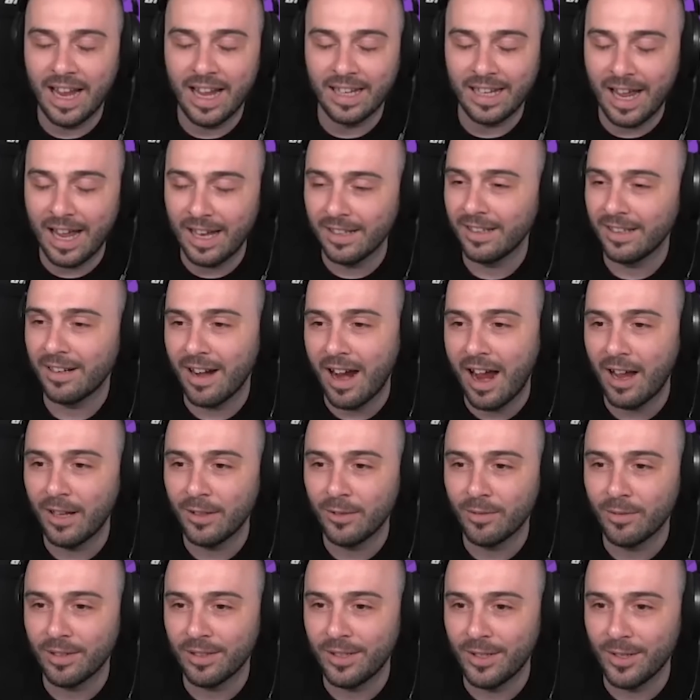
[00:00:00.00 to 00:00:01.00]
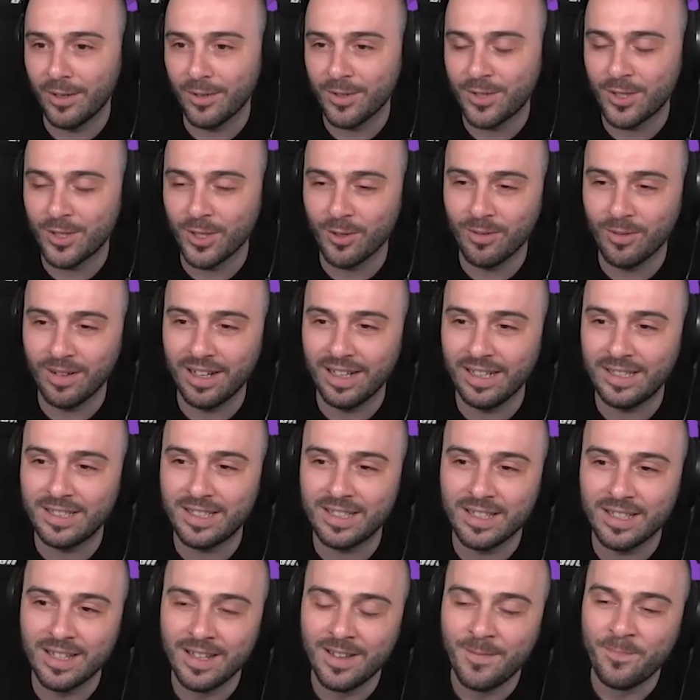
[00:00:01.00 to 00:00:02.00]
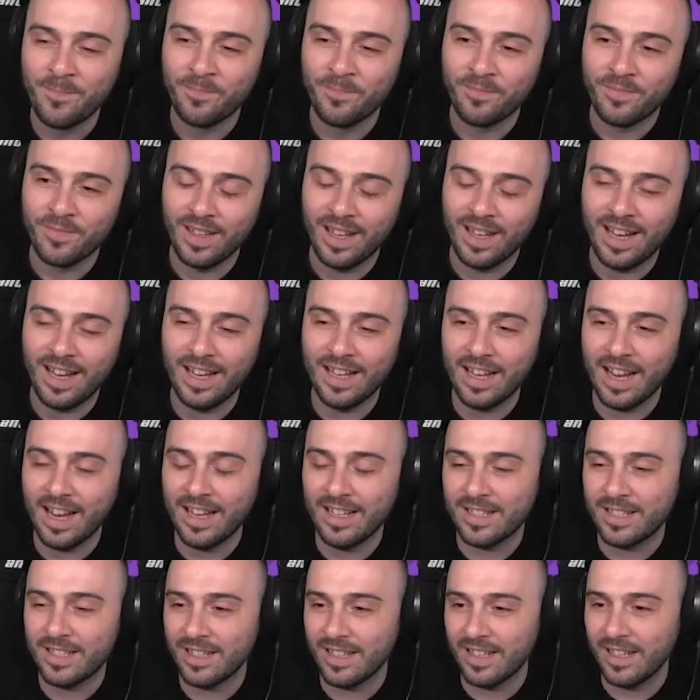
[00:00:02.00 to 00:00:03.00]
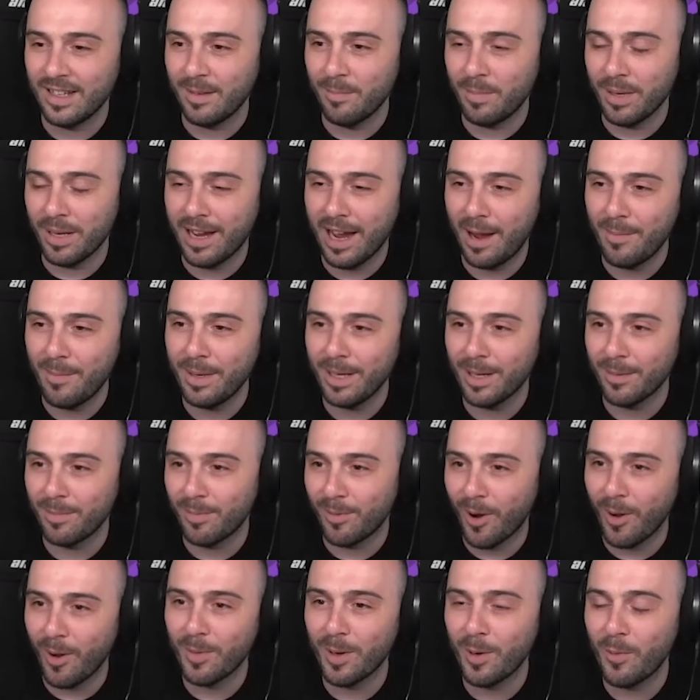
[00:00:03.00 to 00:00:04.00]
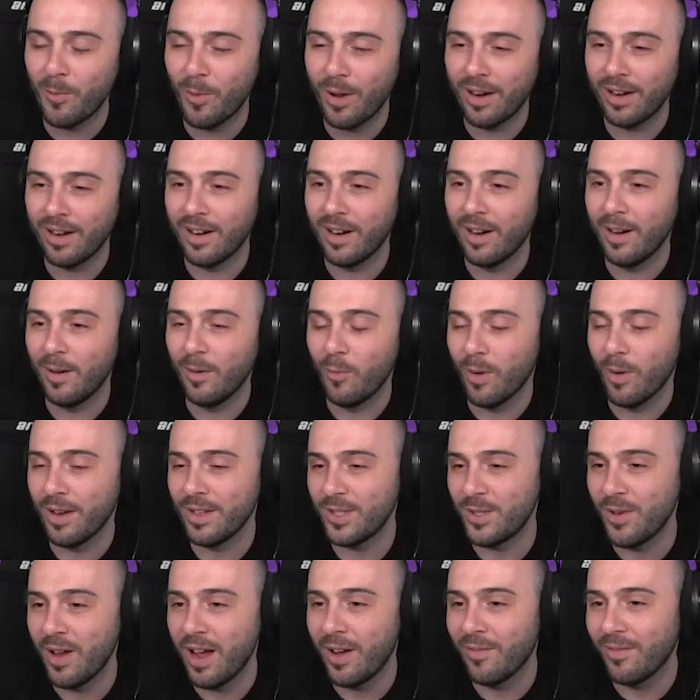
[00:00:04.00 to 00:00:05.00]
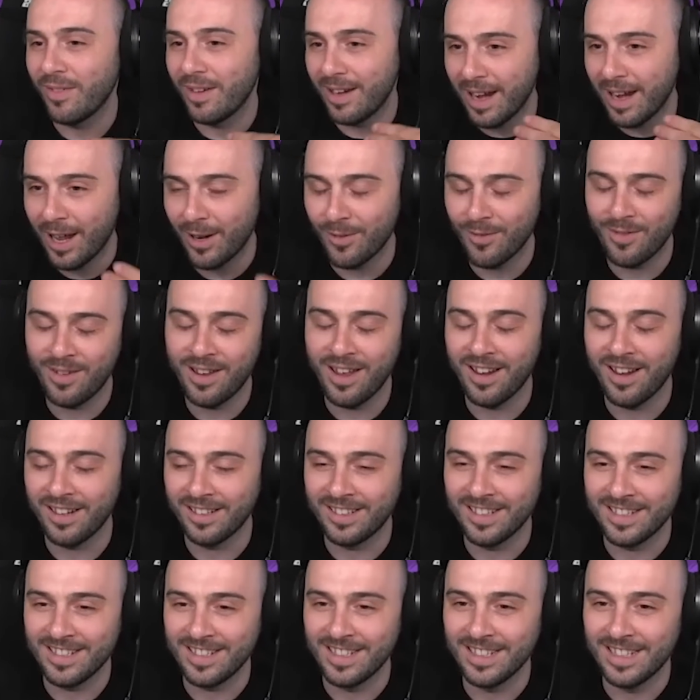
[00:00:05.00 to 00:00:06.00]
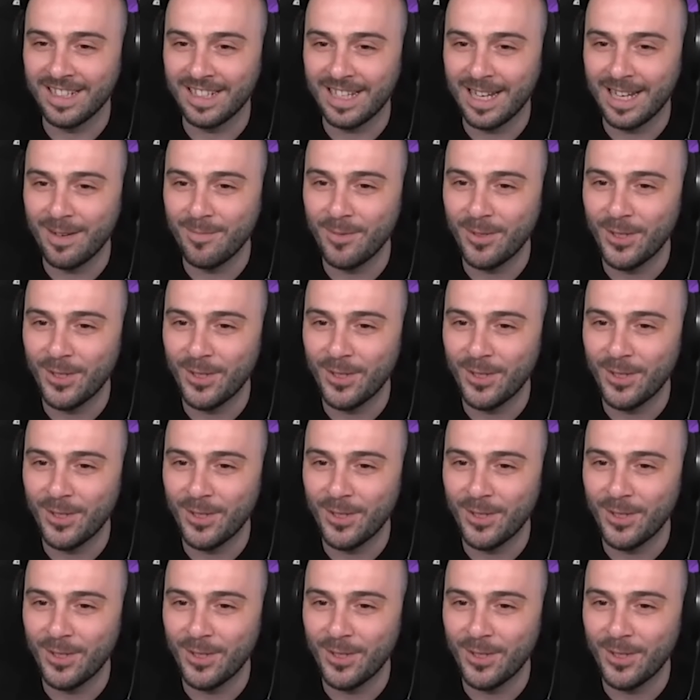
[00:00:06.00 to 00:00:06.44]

had under 100, so it is becoming a problem once you have a lot of characters in the game,